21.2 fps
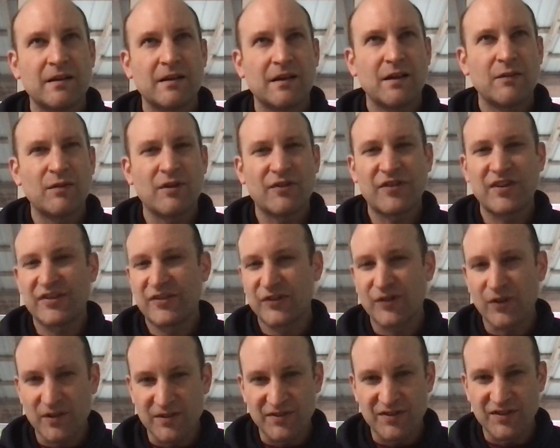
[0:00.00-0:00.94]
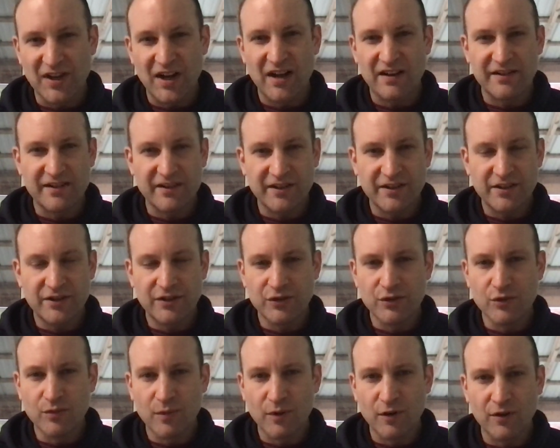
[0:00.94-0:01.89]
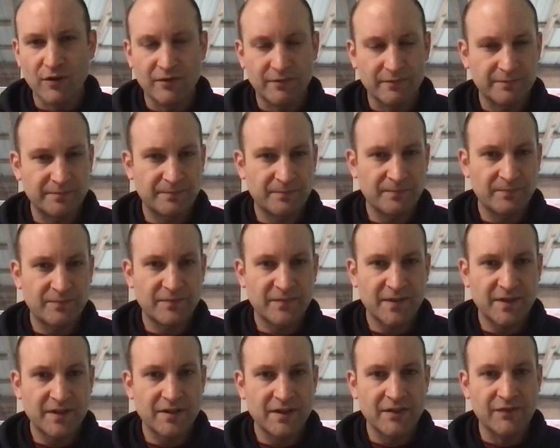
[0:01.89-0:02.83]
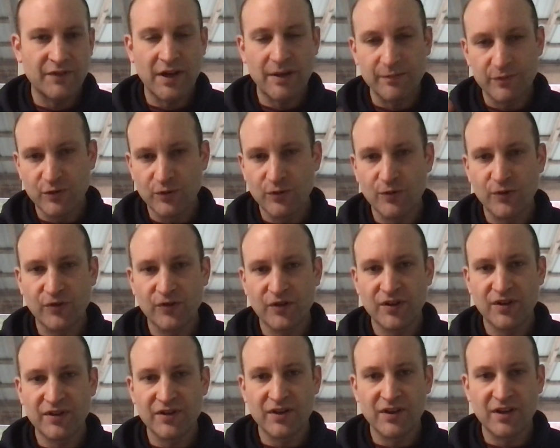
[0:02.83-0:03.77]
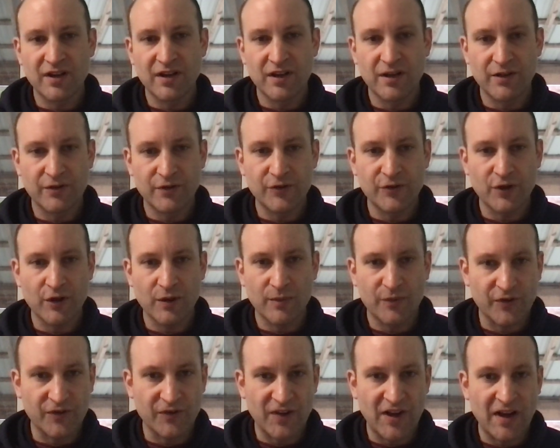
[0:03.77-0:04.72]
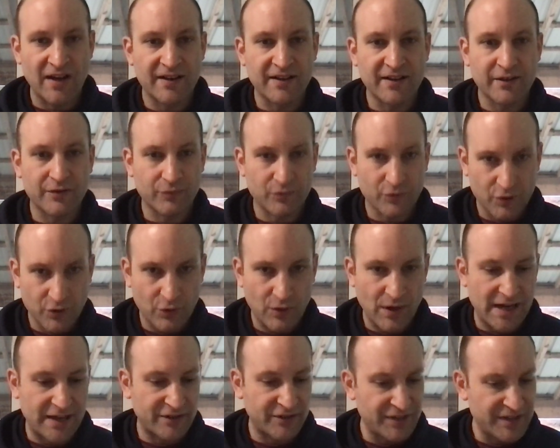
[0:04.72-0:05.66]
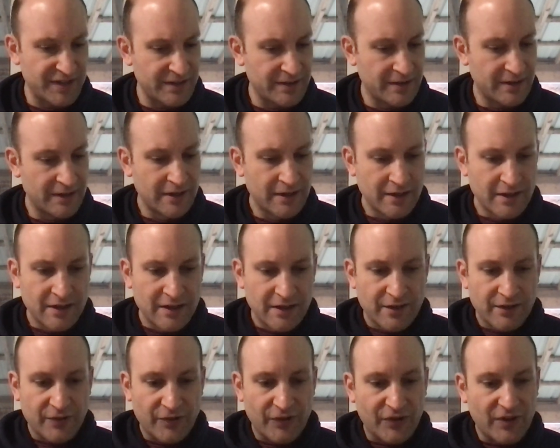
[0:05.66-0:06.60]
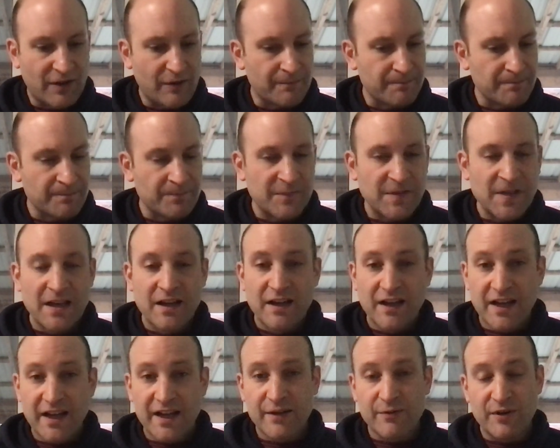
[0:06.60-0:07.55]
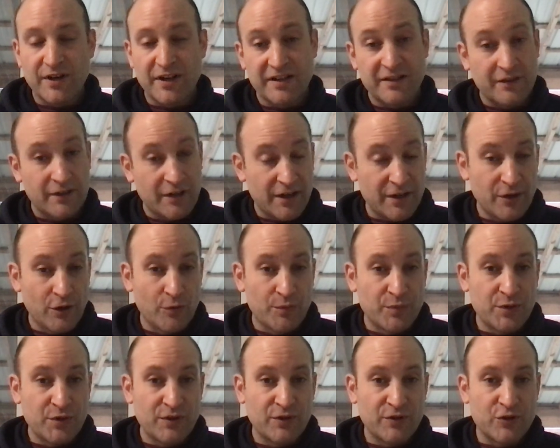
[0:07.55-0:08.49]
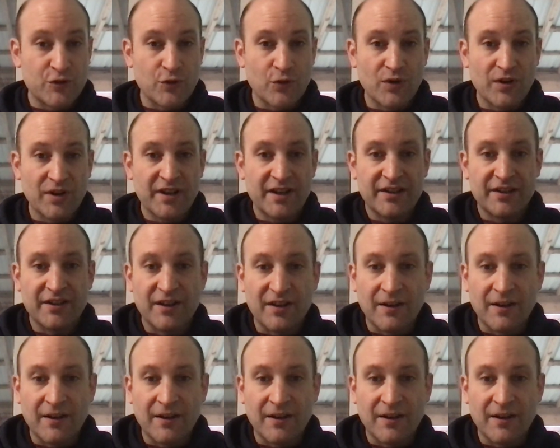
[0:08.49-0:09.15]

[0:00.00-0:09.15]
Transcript: I want to say sardonic humor, if I'm using the term sardonic correctly. So, anyway, I hope you enjoyed